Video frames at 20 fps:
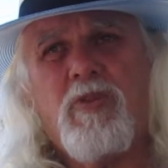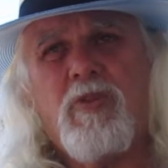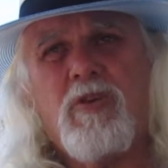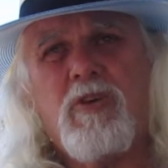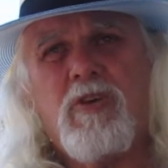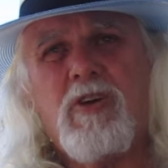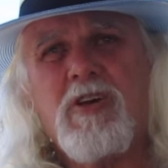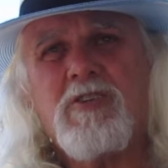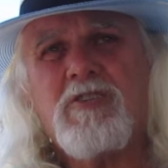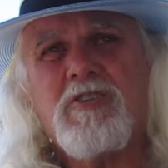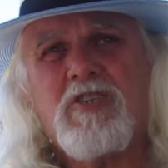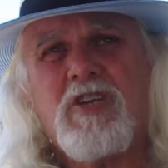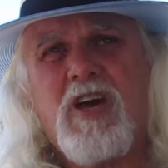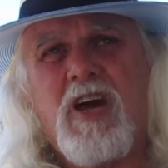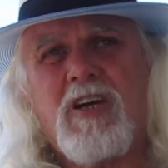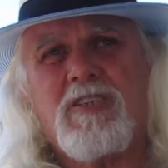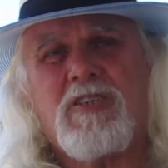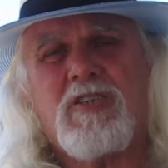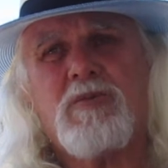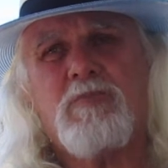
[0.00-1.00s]
you can
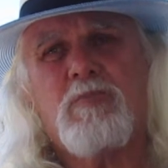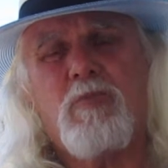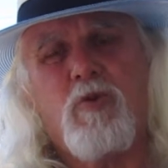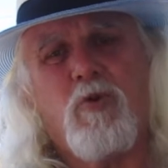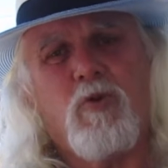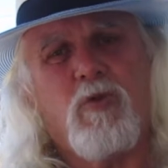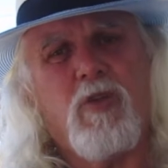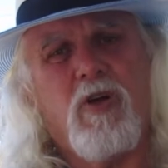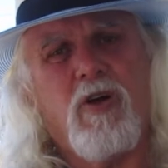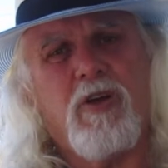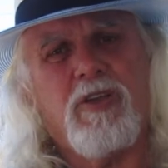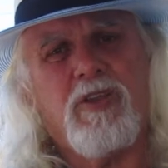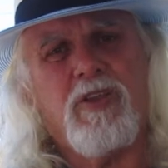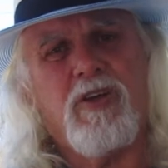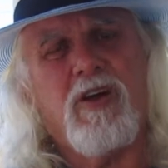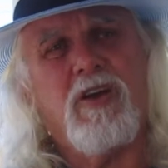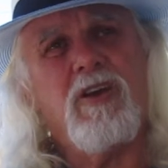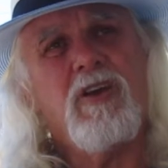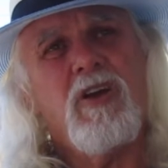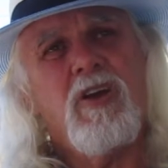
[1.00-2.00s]
start small like
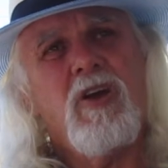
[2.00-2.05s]
that.